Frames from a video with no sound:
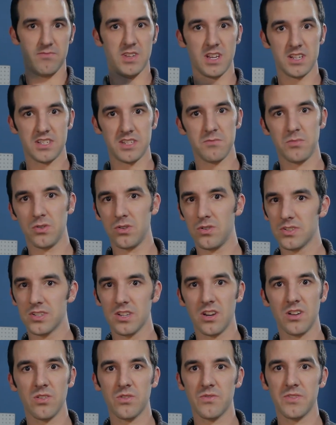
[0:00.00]
nuts and
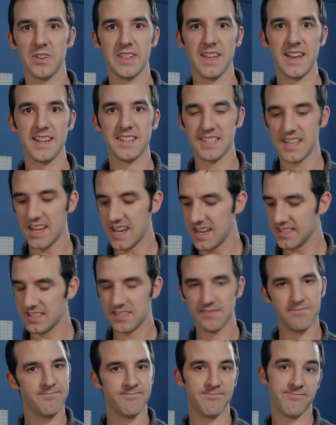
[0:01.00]
bolts all over to that
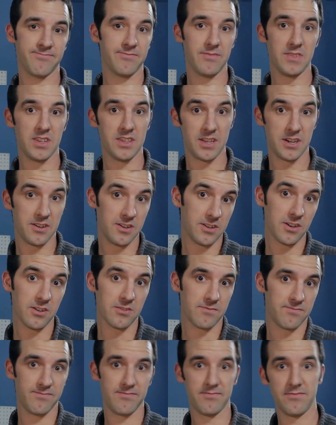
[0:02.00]
size. And there you
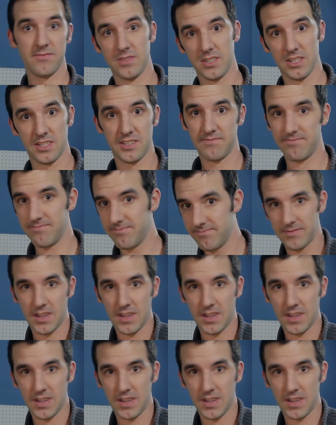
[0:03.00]
go, just